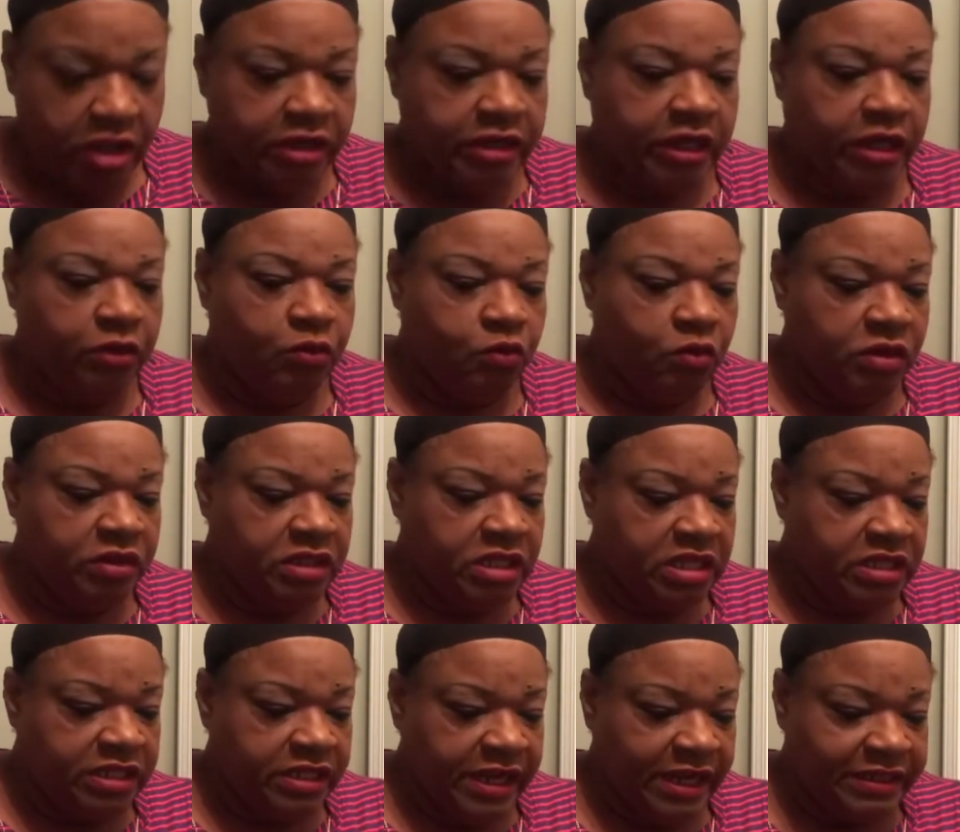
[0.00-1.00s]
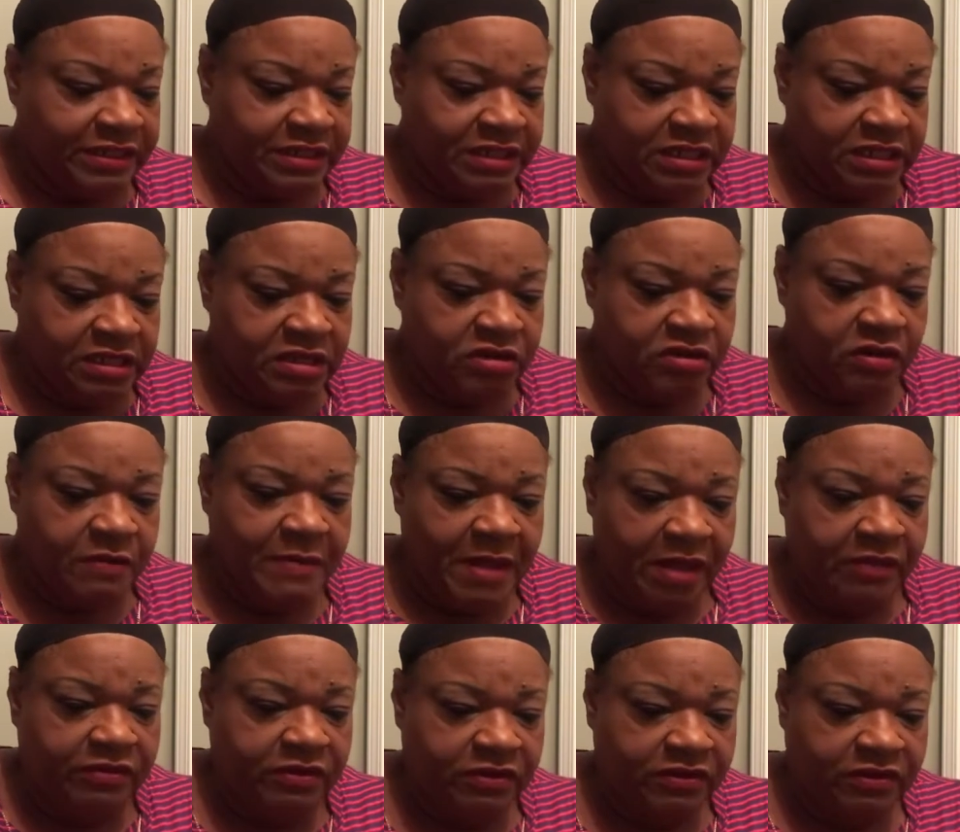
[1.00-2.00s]
Now, the one thing that I did hear
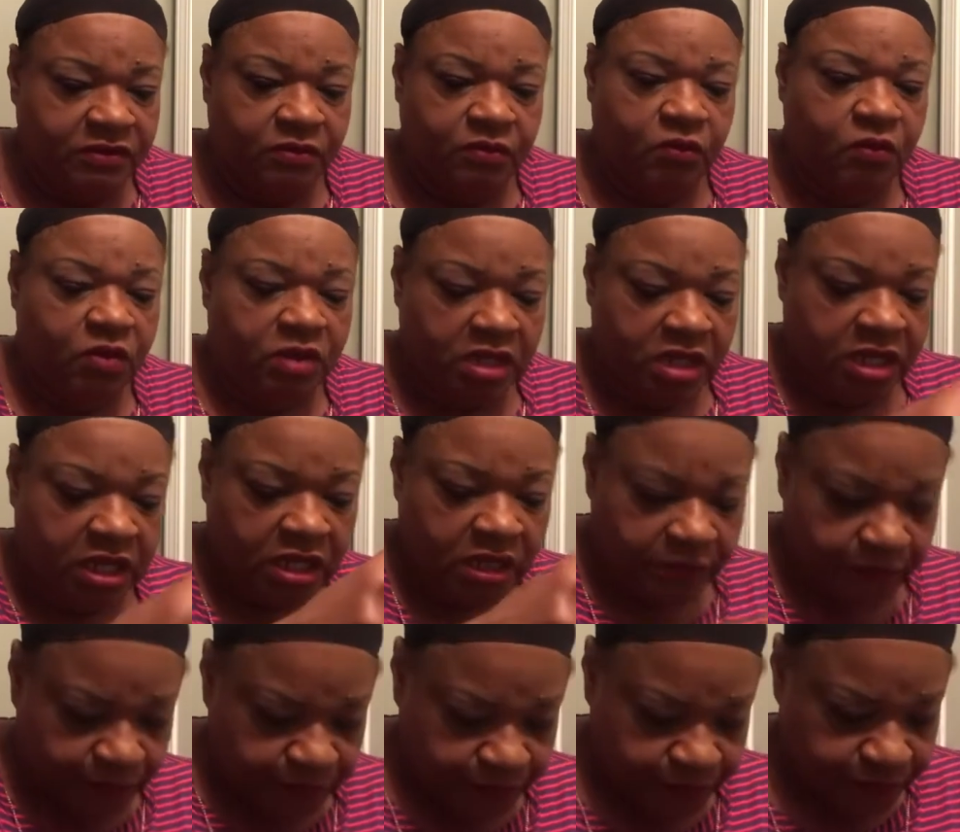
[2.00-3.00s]
about this wig,